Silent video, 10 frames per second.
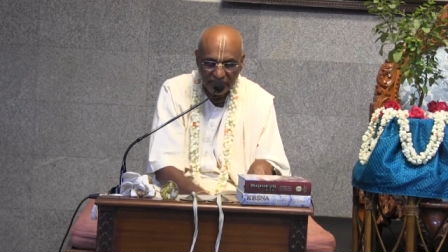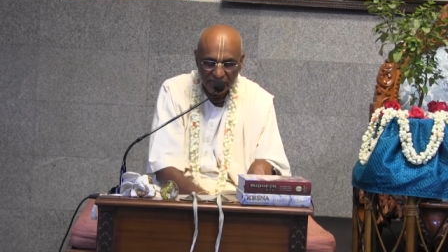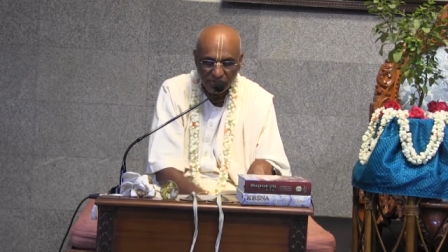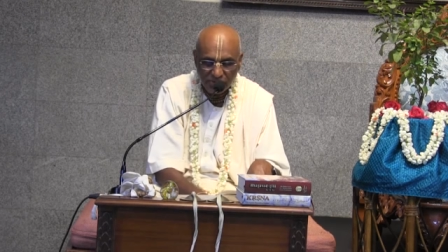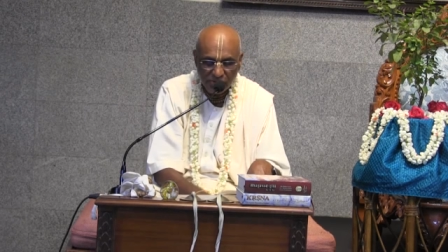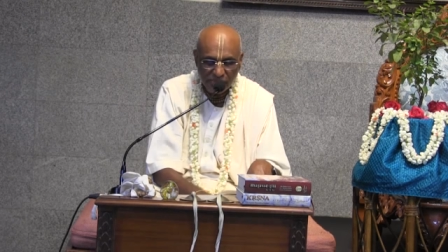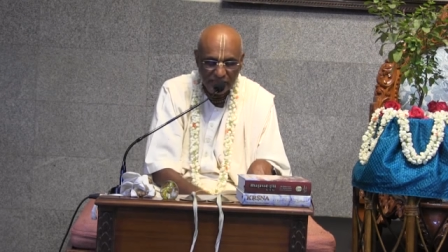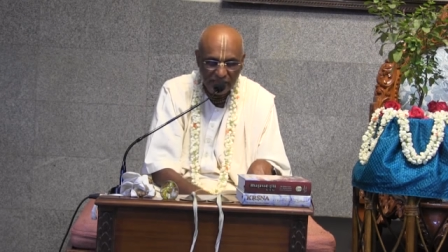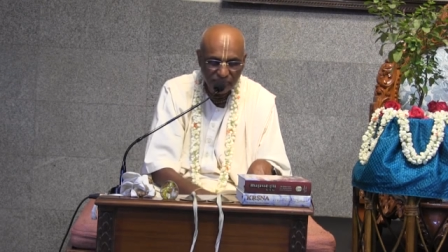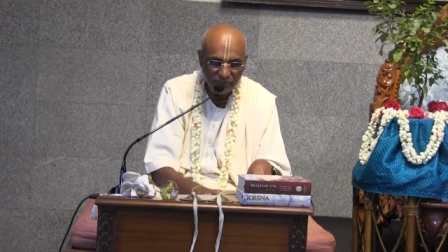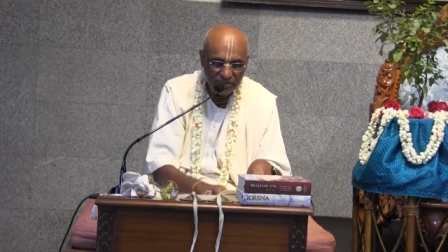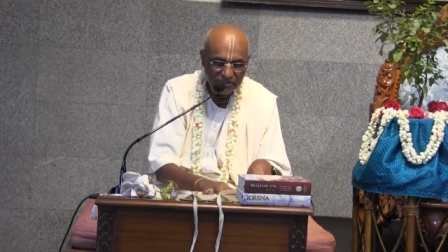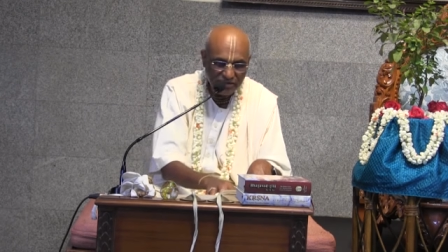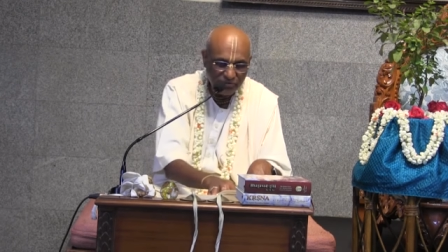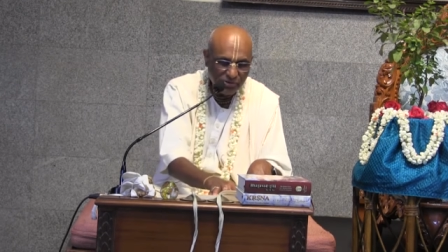I wanted to become
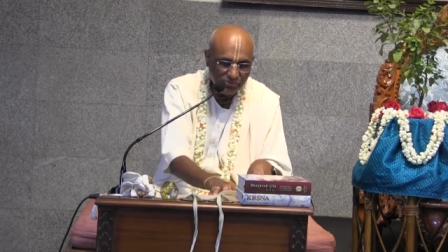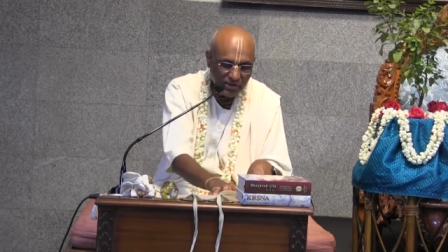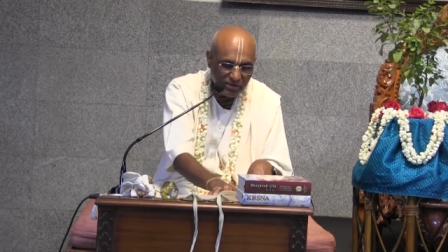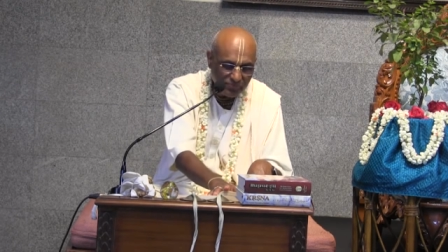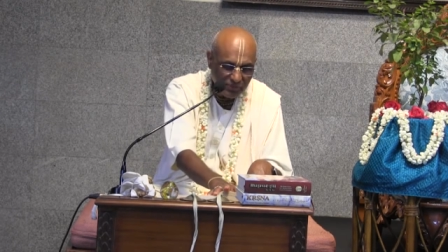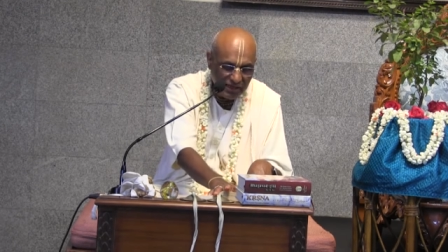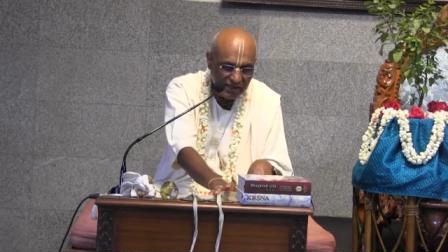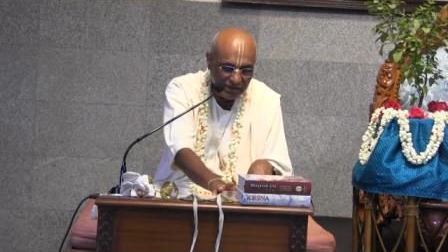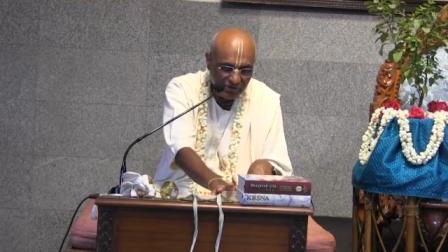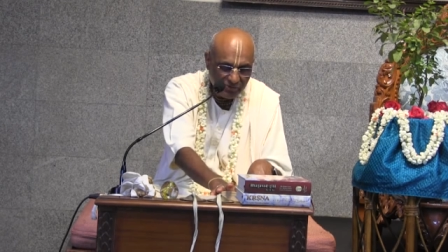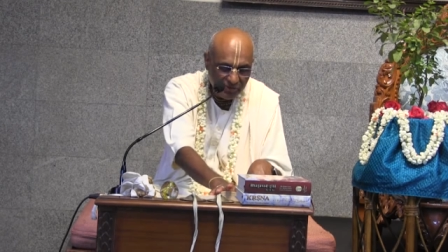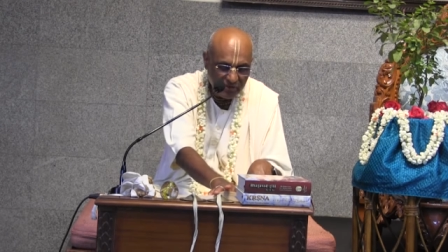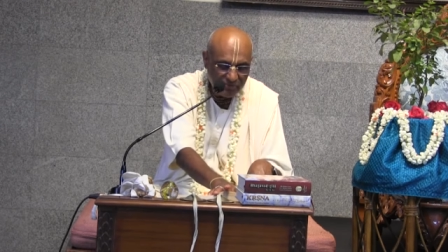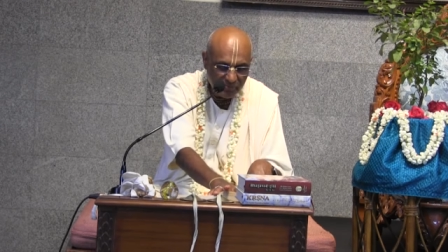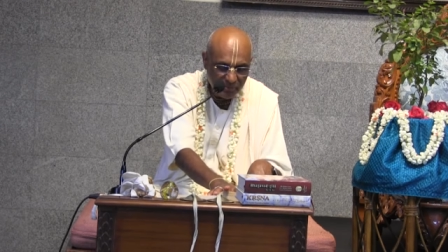this, I want to become that, I want to
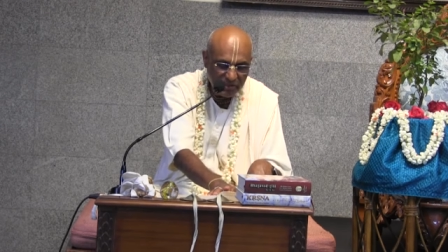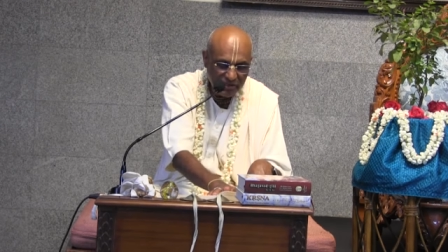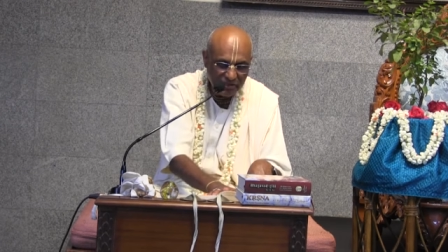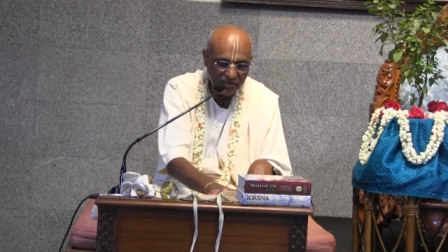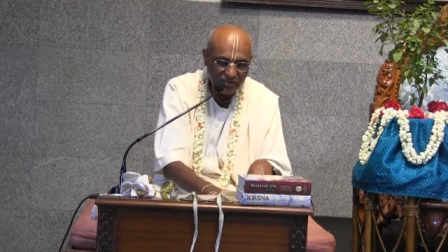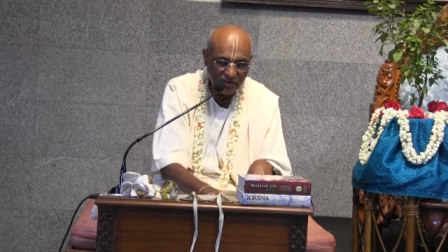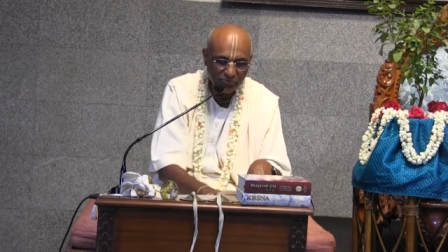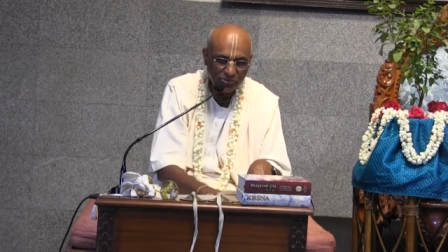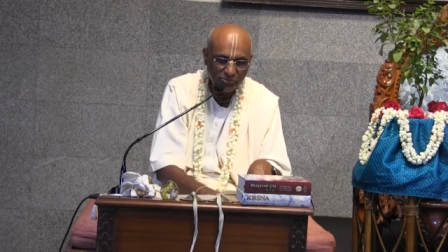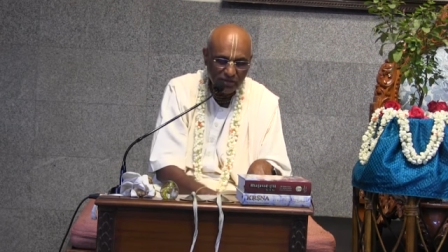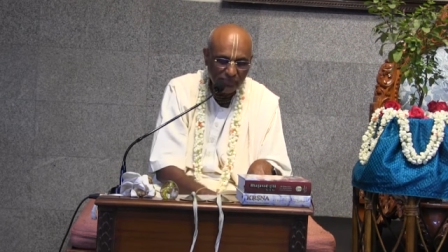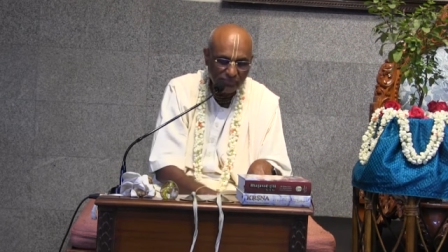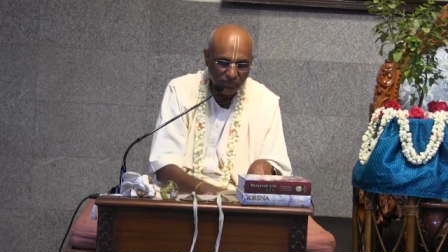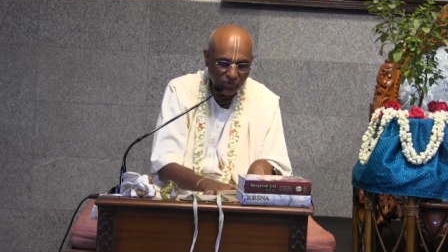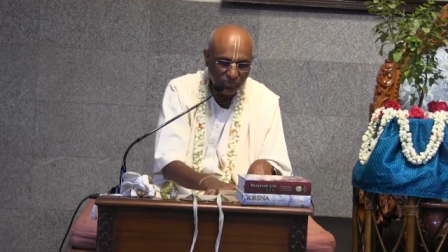become millionaire, I want to become
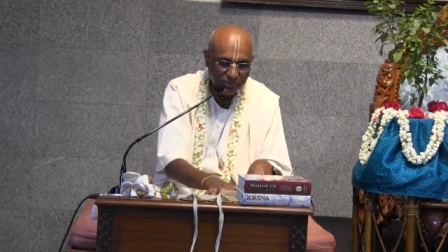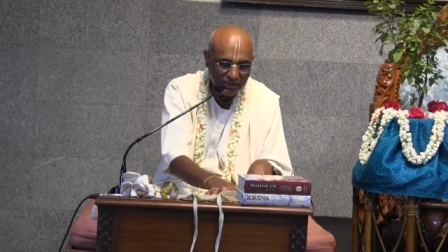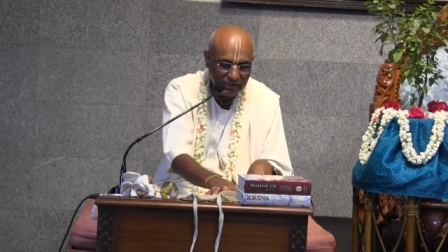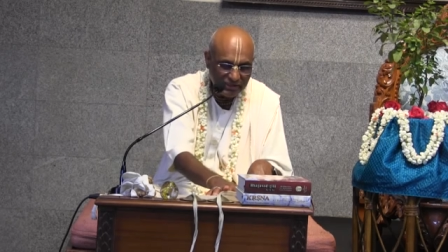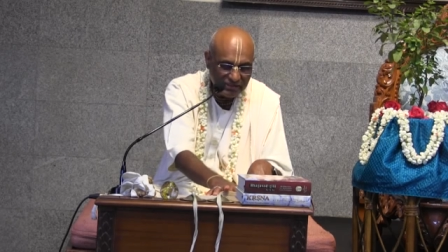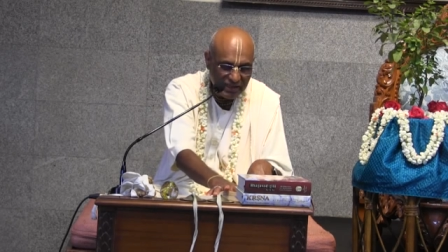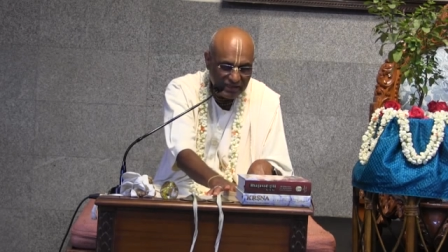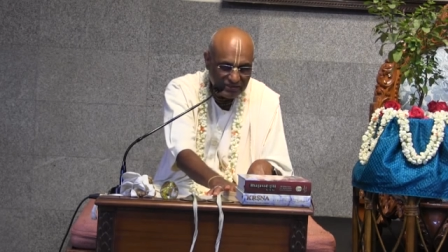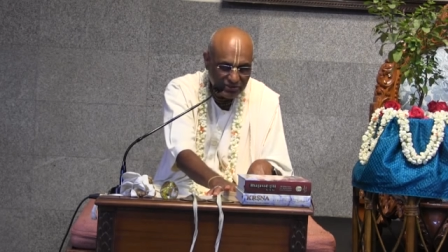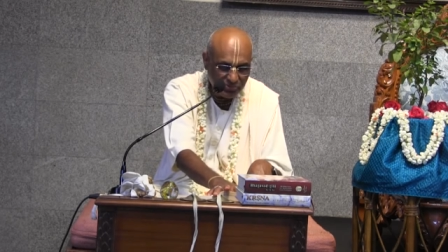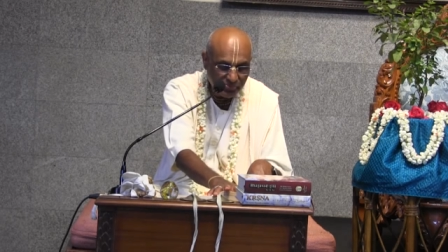so many desires to